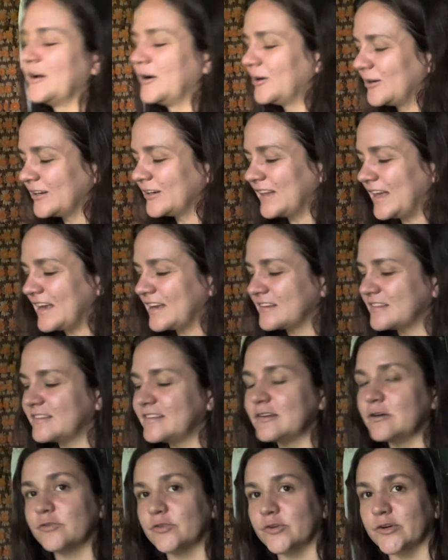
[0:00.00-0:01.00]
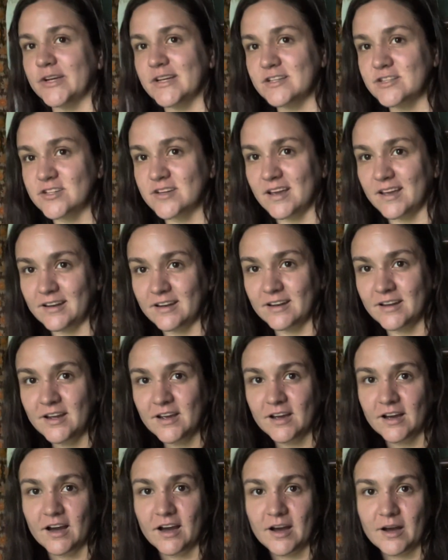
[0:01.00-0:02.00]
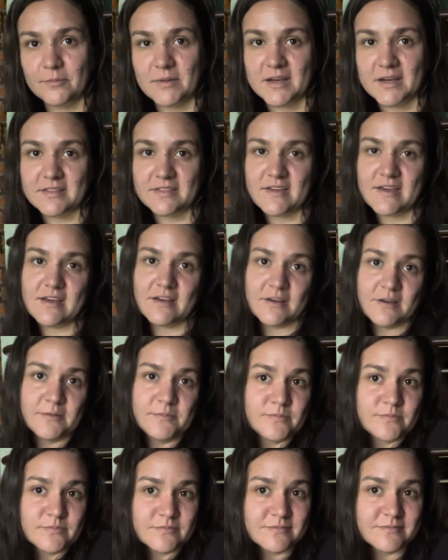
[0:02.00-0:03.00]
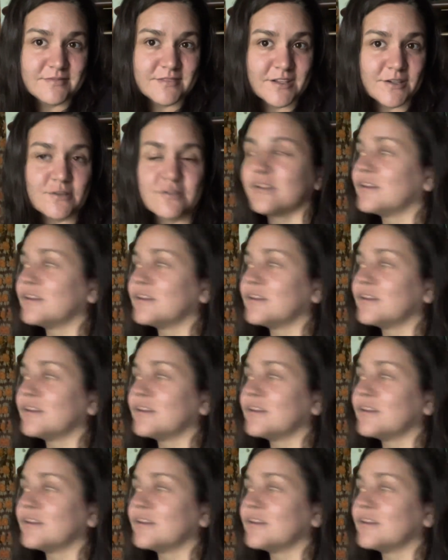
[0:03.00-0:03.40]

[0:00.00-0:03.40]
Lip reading: a silvery shade. I think there's a